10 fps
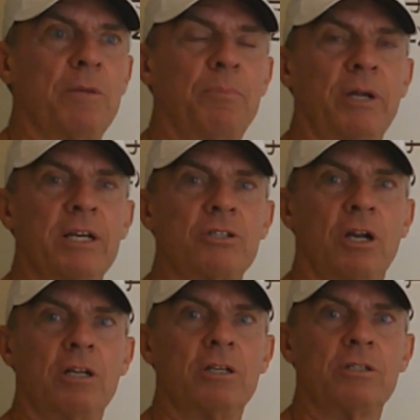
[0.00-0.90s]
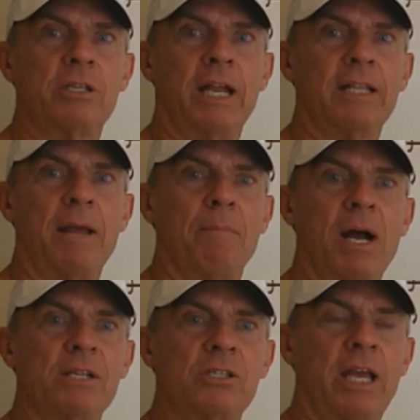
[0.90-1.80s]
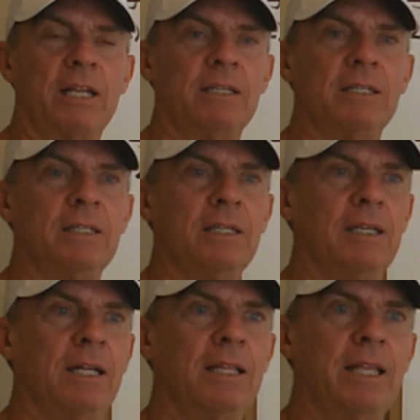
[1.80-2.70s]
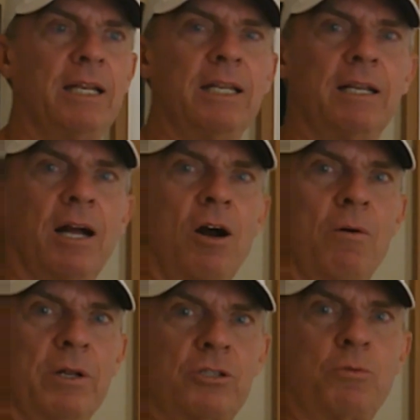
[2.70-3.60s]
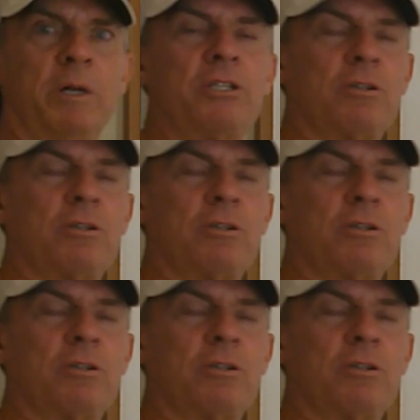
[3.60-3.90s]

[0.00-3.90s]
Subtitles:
and players to understand that mindset, then it switched